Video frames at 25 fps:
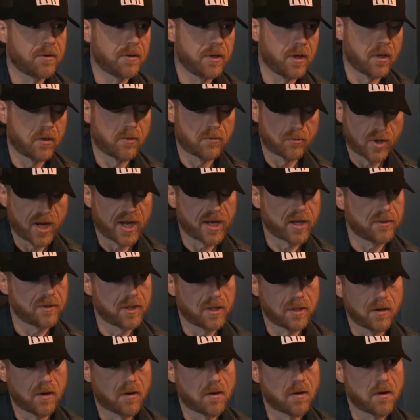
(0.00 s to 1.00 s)
You know, raking the
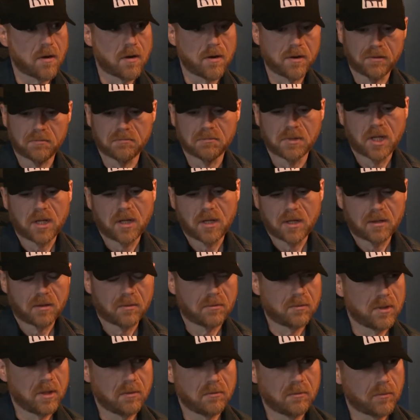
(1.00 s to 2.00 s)
yard and. Mm-hmm
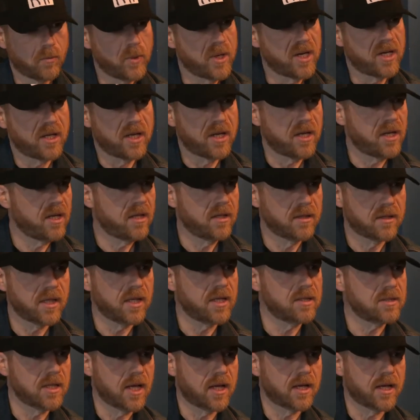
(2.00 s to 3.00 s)
weed eating and
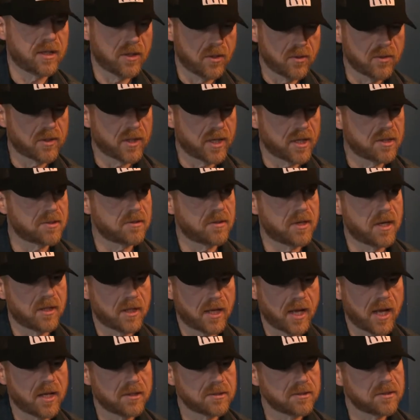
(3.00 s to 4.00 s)
things like it, doing things around the
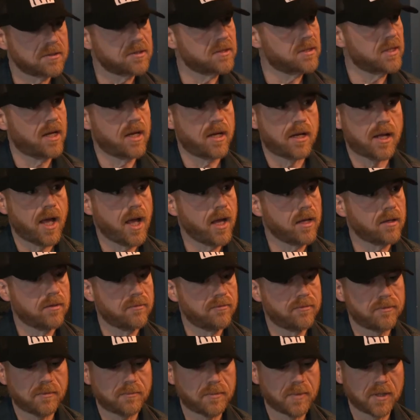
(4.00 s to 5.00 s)
house, just staying
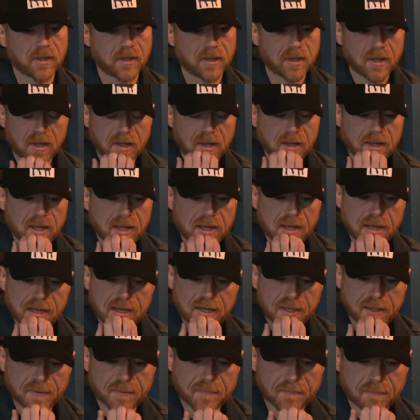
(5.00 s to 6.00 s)
active. But
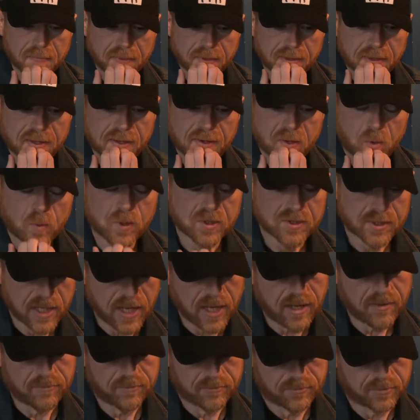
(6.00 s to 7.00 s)
um, once
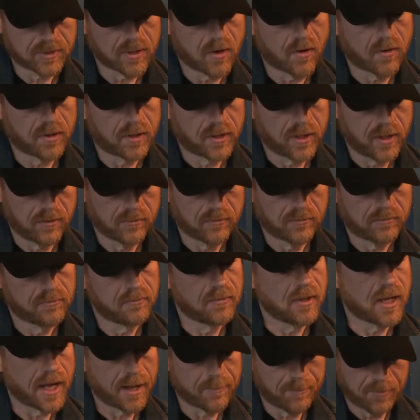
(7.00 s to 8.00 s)
I've started
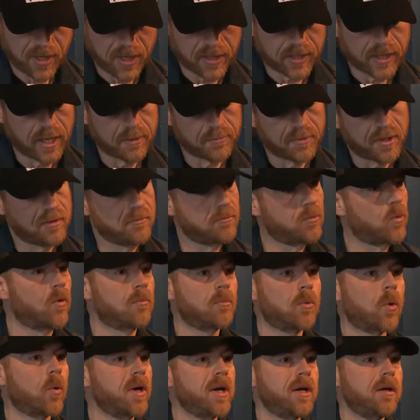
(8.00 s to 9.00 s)
getting, I, but I kept getting more and
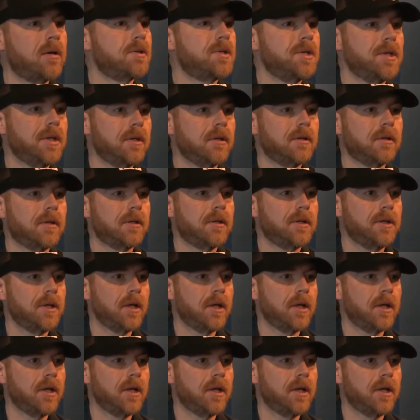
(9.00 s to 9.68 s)
more energy, yeah.